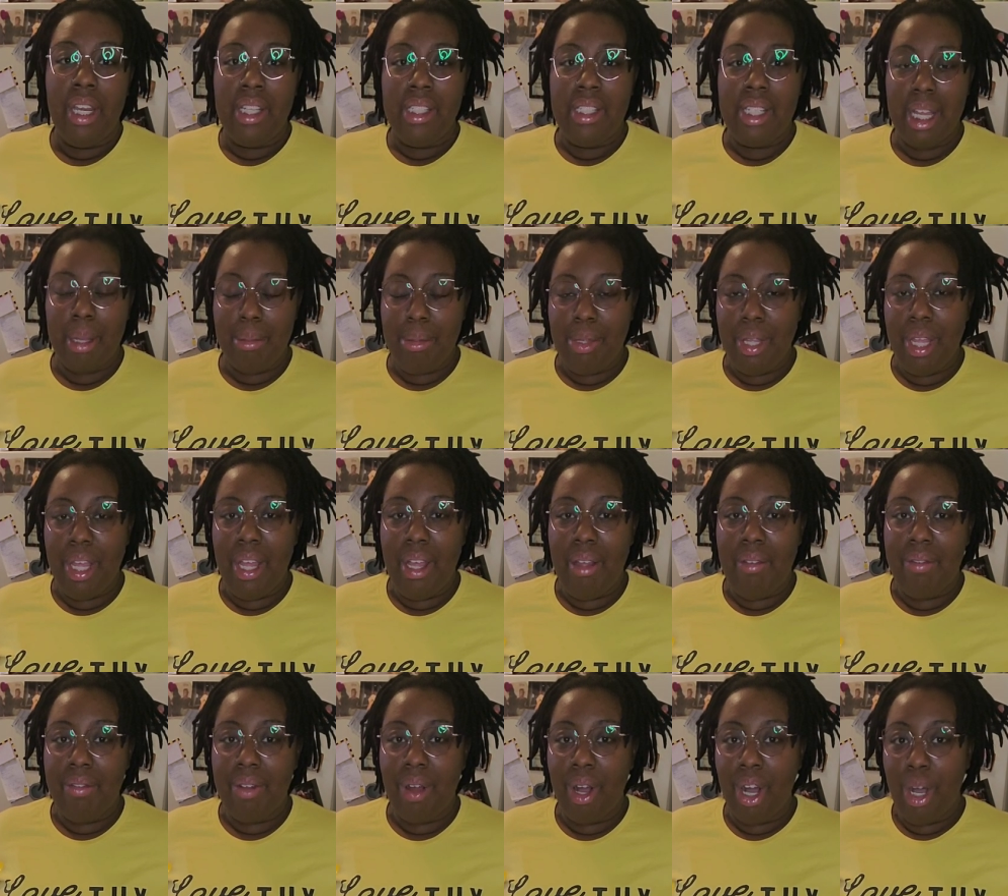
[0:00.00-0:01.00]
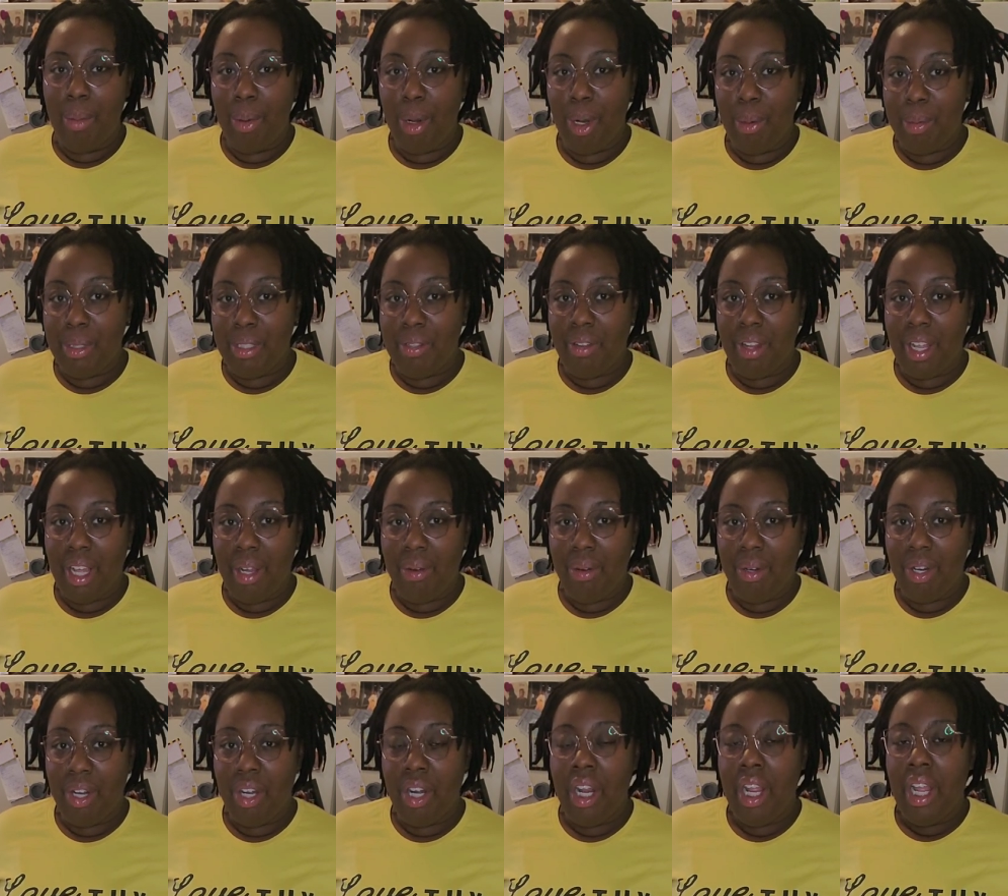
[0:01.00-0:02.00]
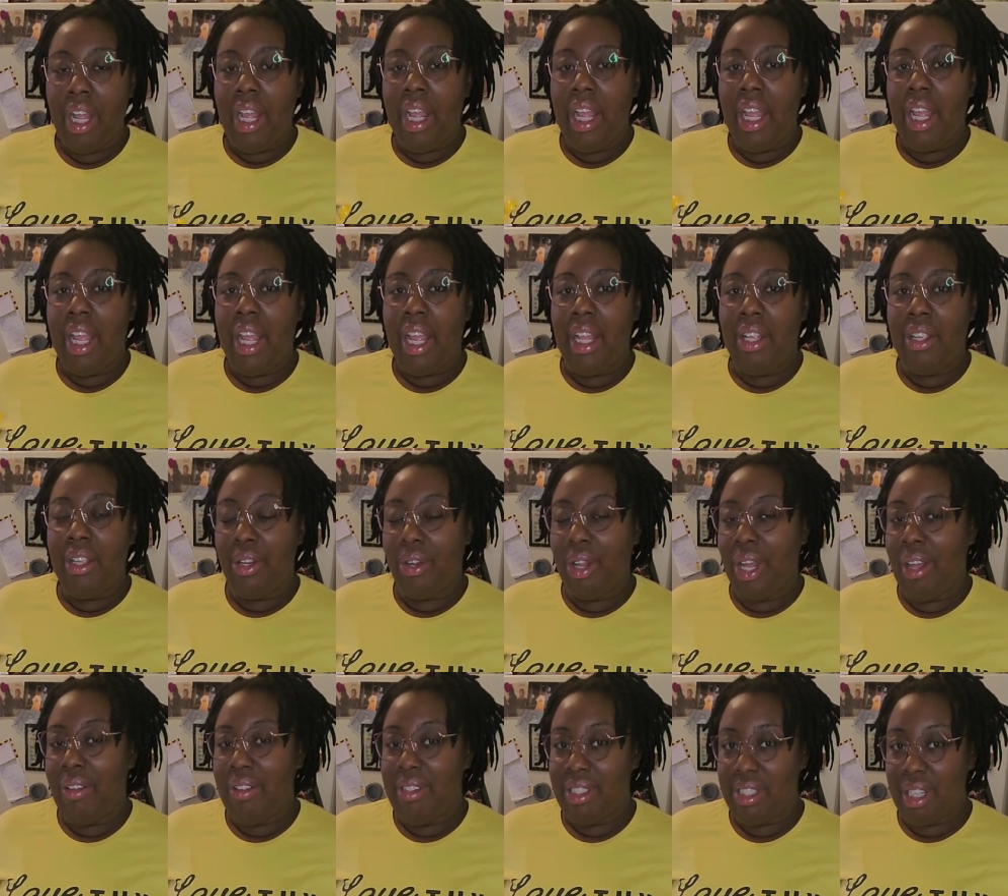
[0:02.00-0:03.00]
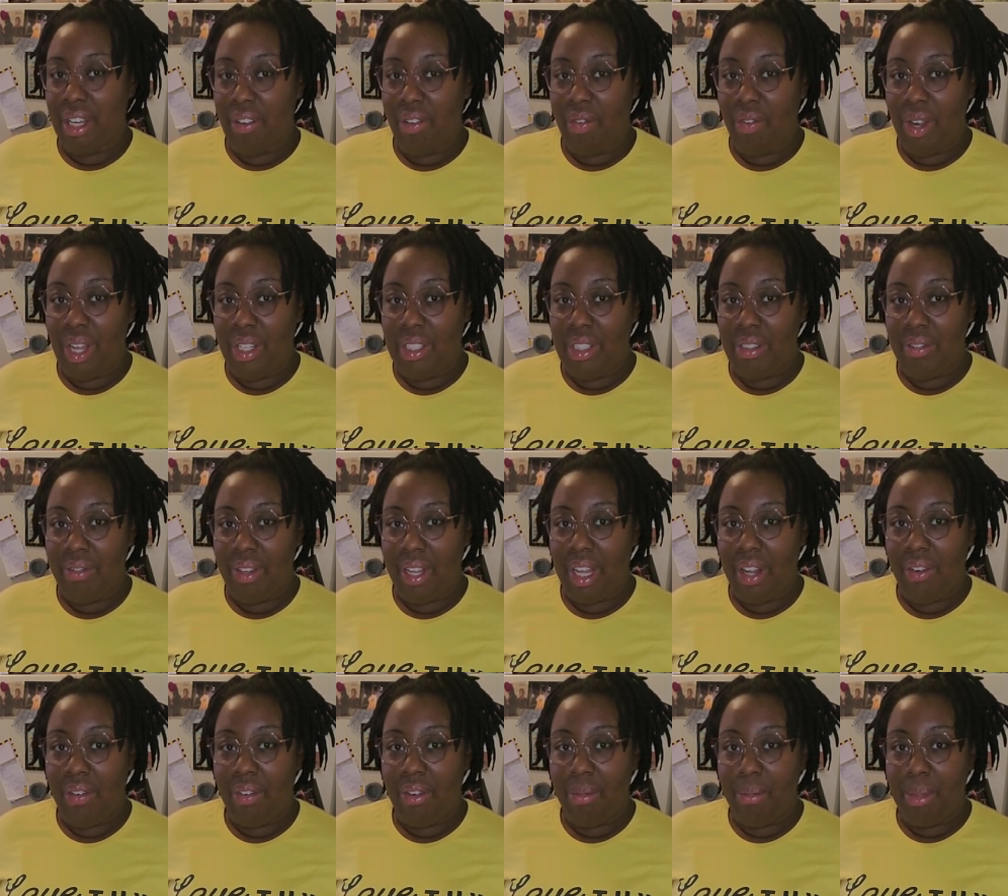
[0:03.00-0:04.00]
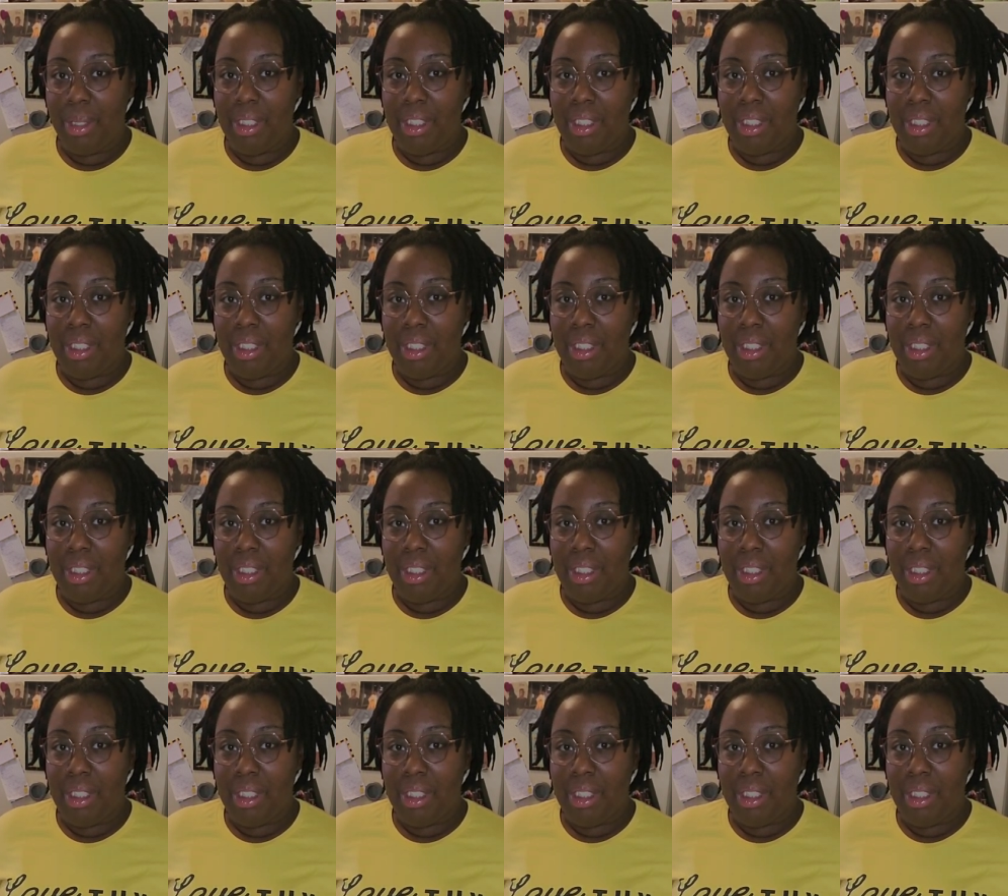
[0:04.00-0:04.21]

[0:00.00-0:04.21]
So as you can see, I have my baking powder.